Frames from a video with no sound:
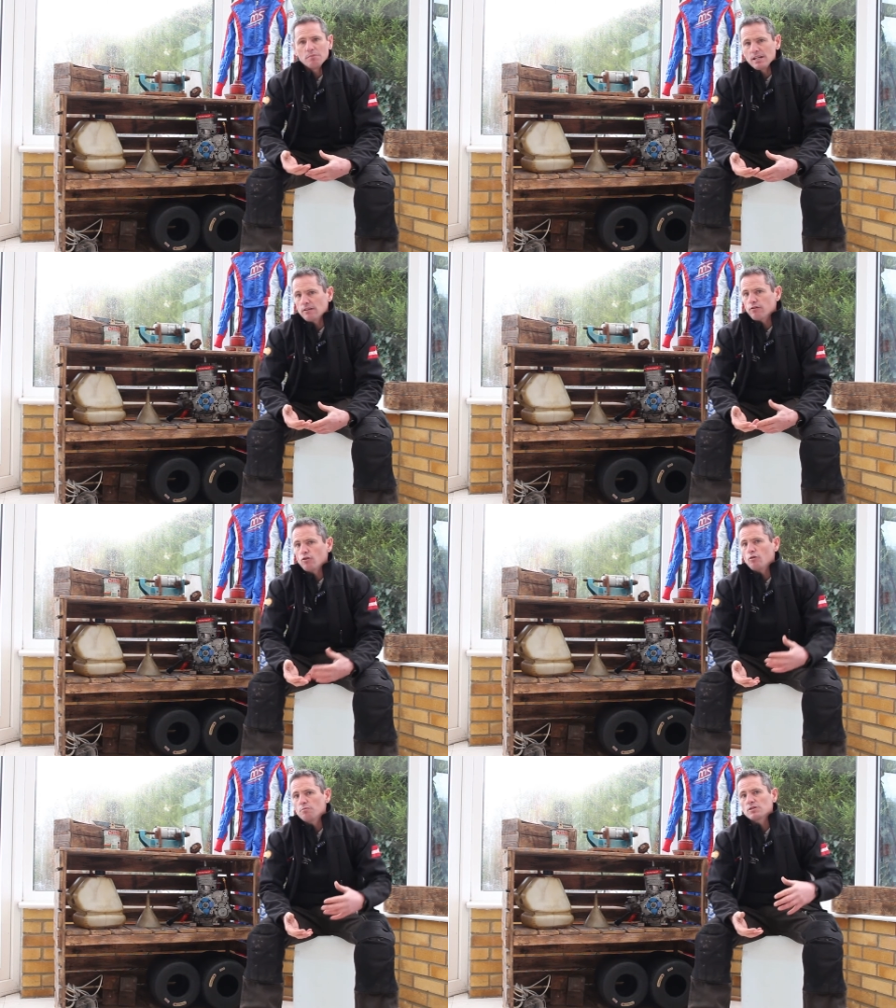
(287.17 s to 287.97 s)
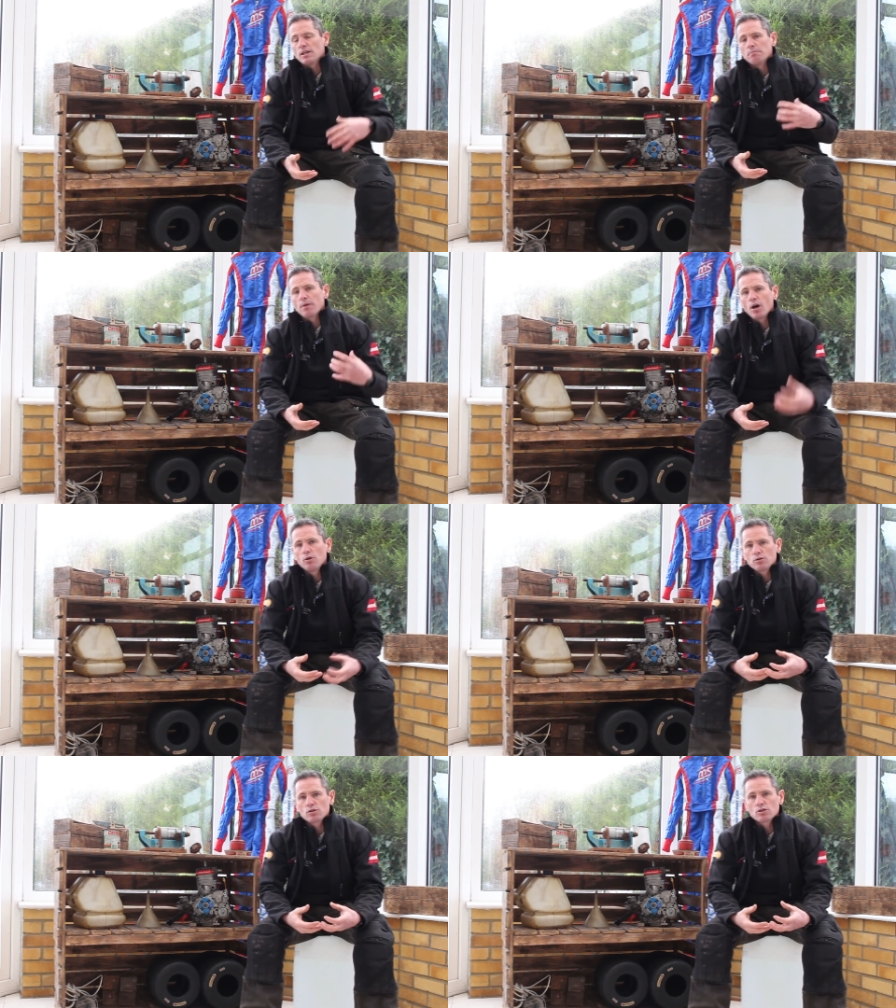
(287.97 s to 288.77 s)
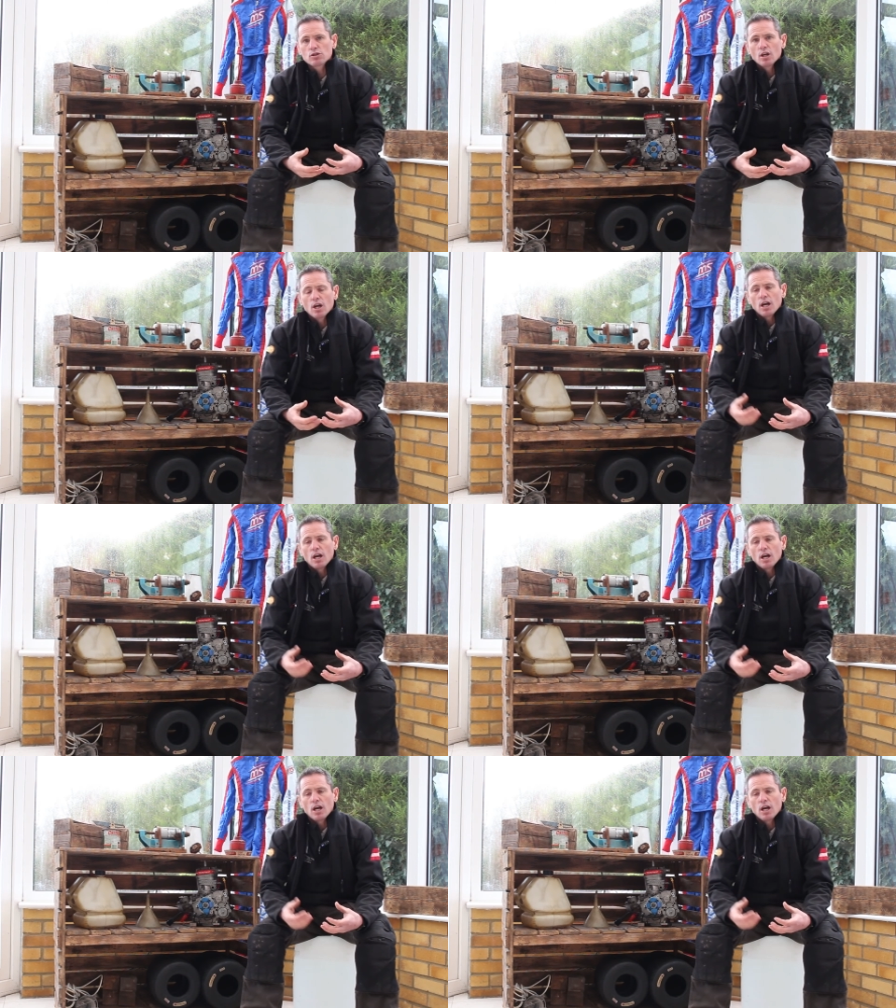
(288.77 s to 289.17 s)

media forms, in posts.